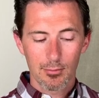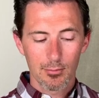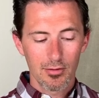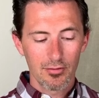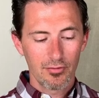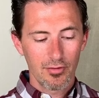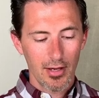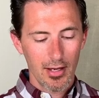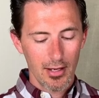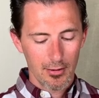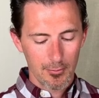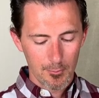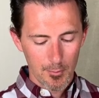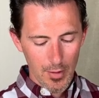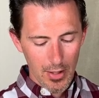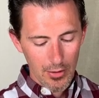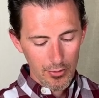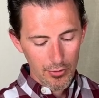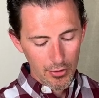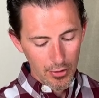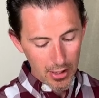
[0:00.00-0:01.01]
can be found.
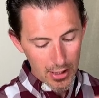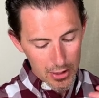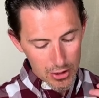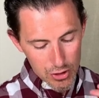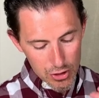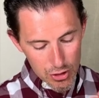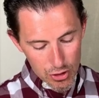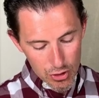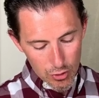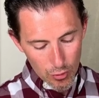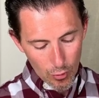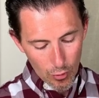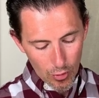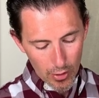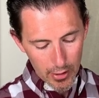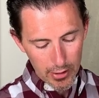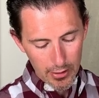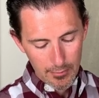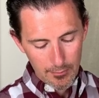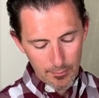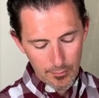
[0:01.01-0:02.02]
There is
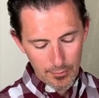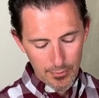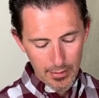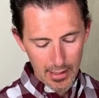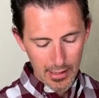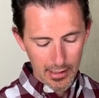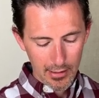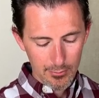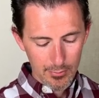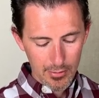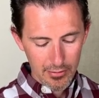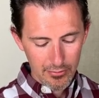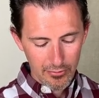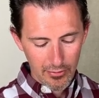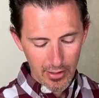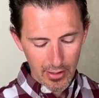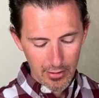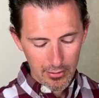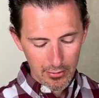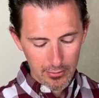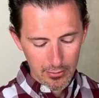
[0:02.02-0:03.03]
joy that can be
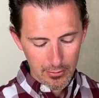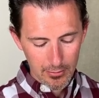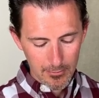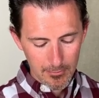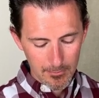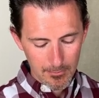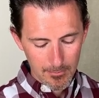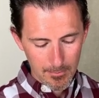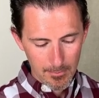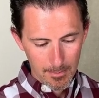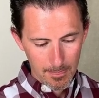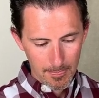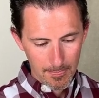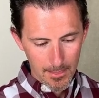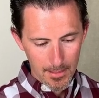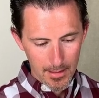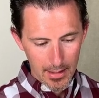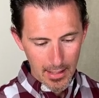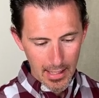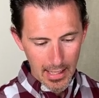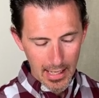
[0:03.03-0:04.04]
found.
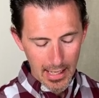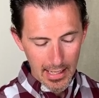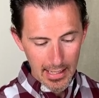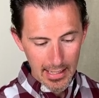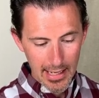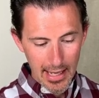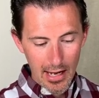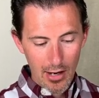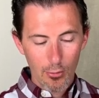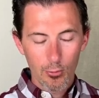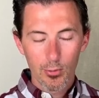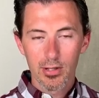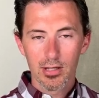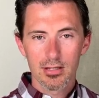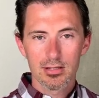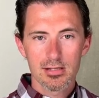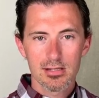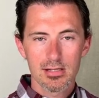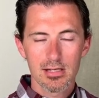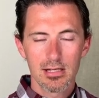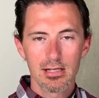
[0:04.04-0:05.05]
And now we
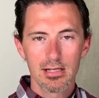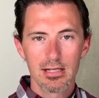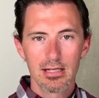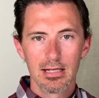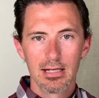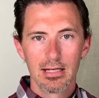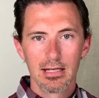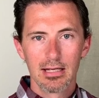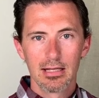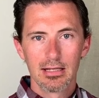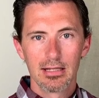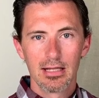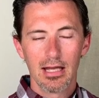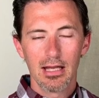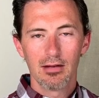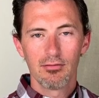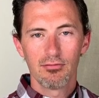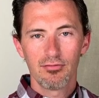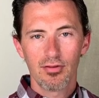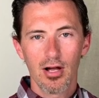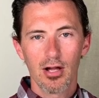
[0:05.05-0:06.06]
can see that
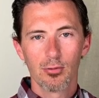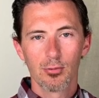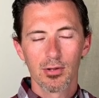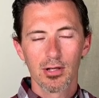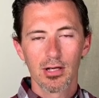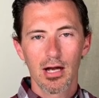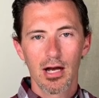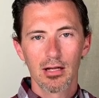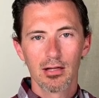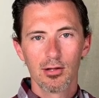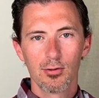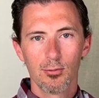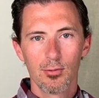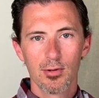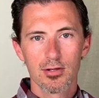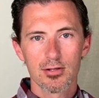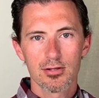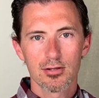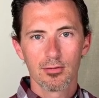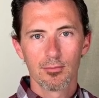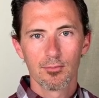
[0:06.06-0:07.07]
in following godly
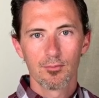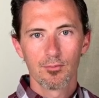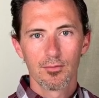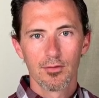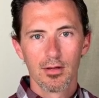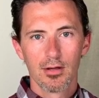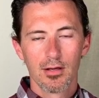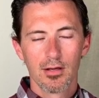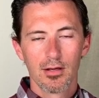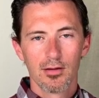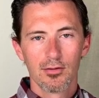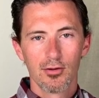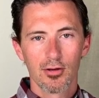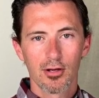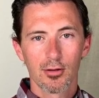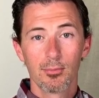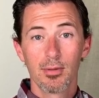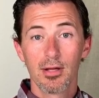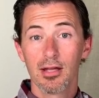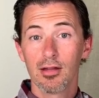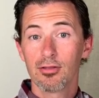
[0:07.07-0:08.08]
wisdom, there
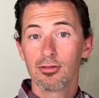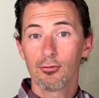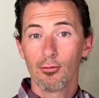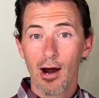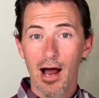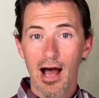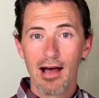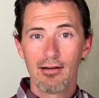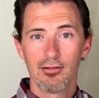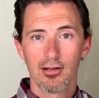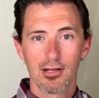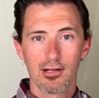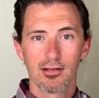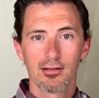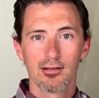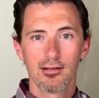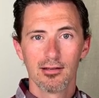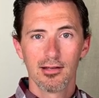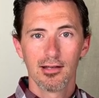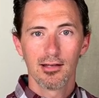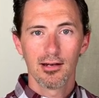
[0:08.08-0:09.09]
can be a thriving
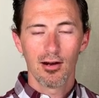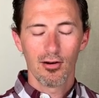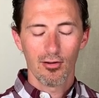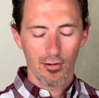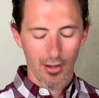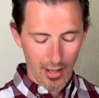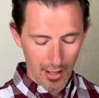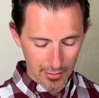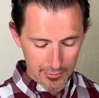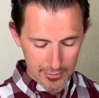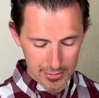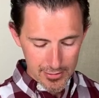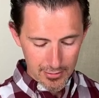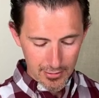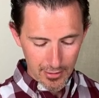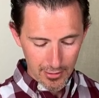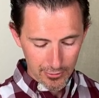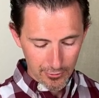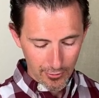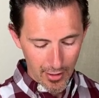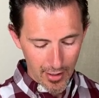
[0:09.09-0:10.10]
in our lives.
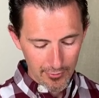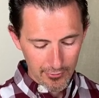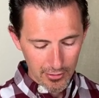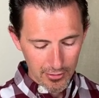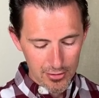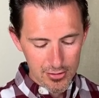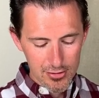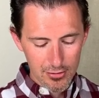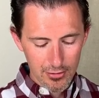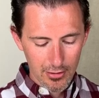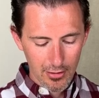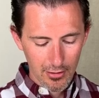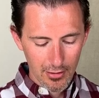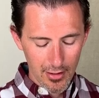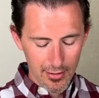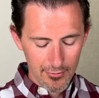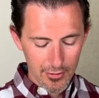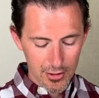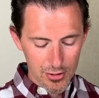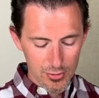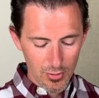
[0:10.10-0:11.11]
A thriving. Let's look at
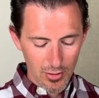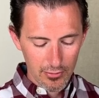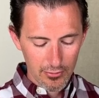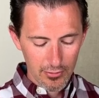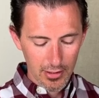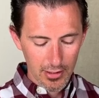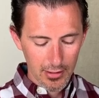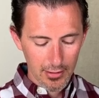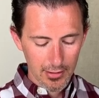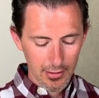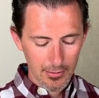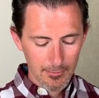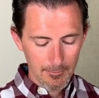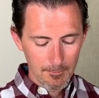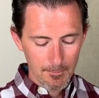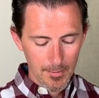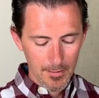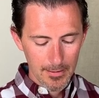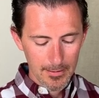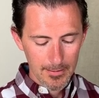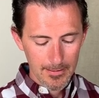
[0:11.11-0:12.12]
11 and 12 again.
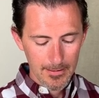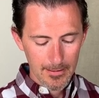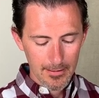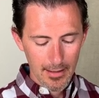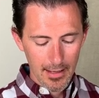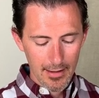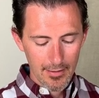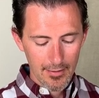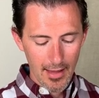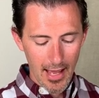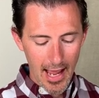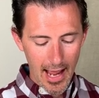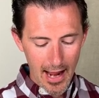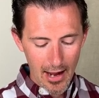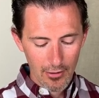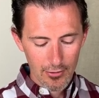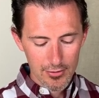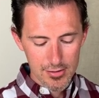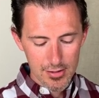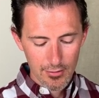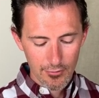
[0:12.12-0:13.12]
The
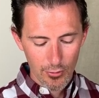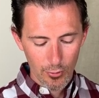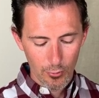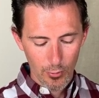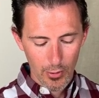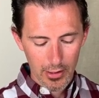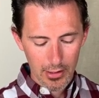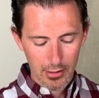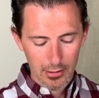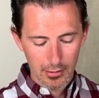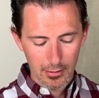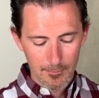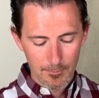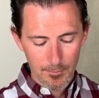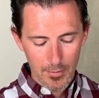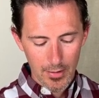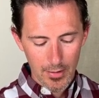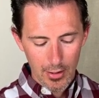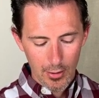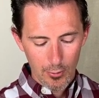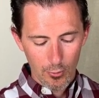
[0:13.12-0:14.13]
house of the wicked
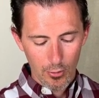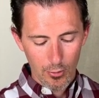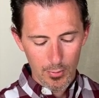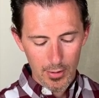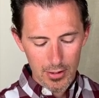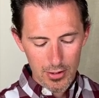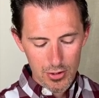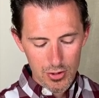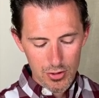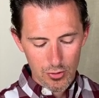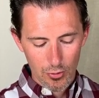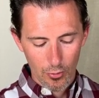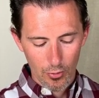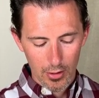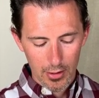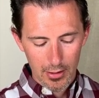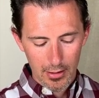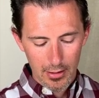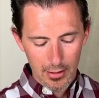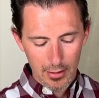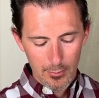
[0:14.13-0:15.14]
will be
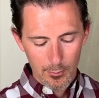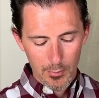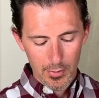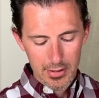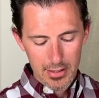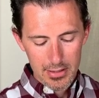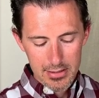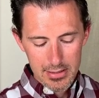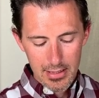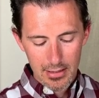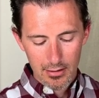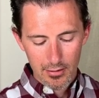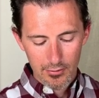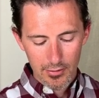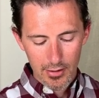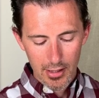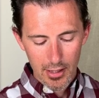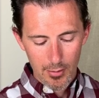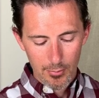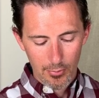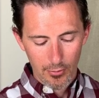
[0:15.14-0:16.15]
destroyed, but the tent of
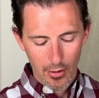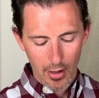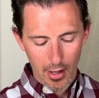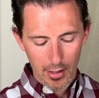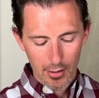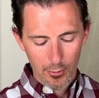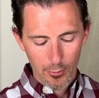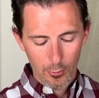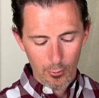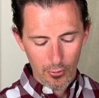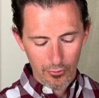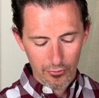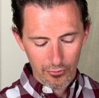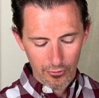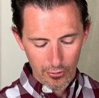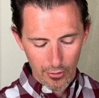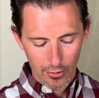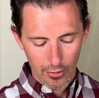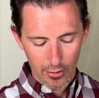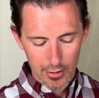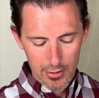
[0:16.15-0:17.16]
the upright will
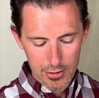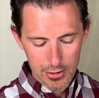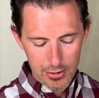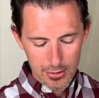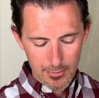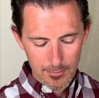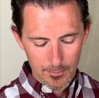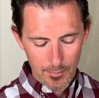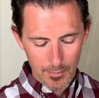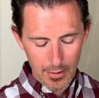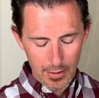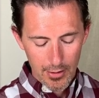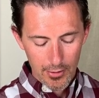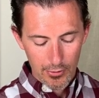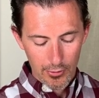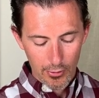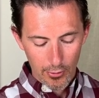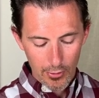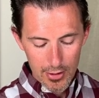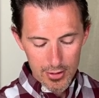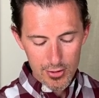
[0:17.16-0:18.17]
flourish.
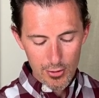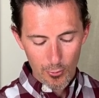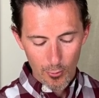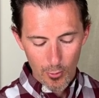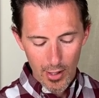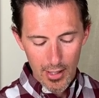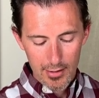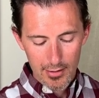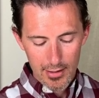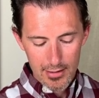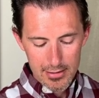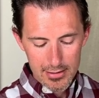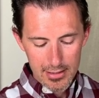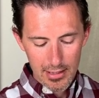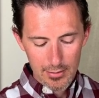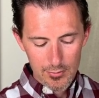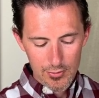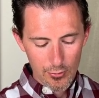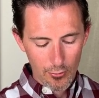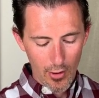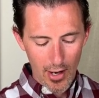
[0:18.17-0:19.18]
There is a way that
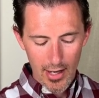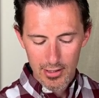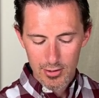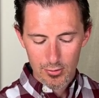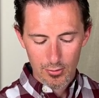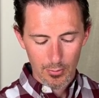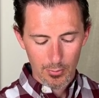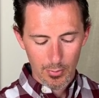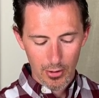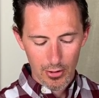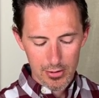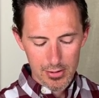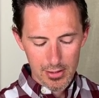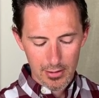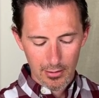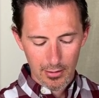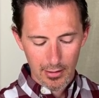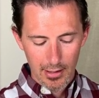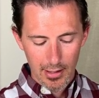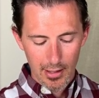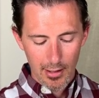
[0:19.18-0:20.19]
seems right to a
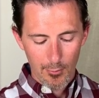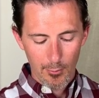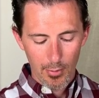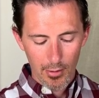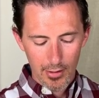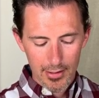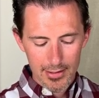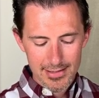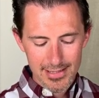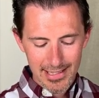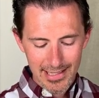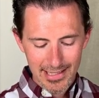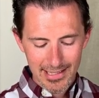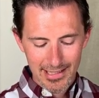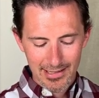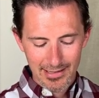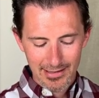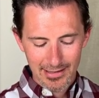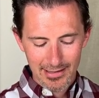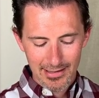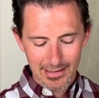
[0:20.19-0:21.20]
person, but its
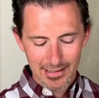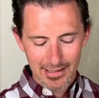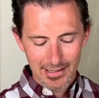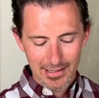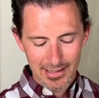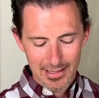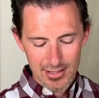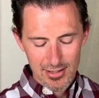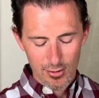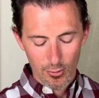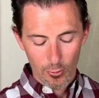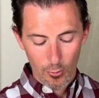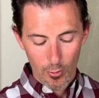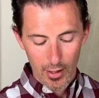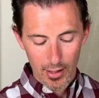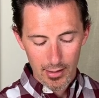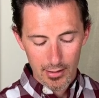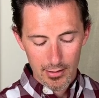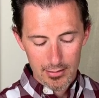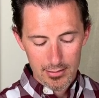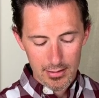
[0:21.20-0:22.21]
end is the
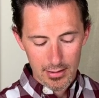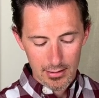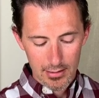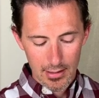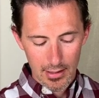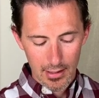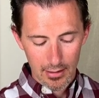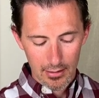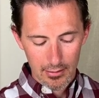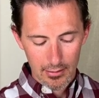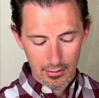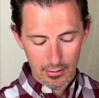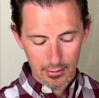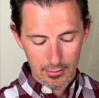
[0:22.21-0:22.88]
way to death.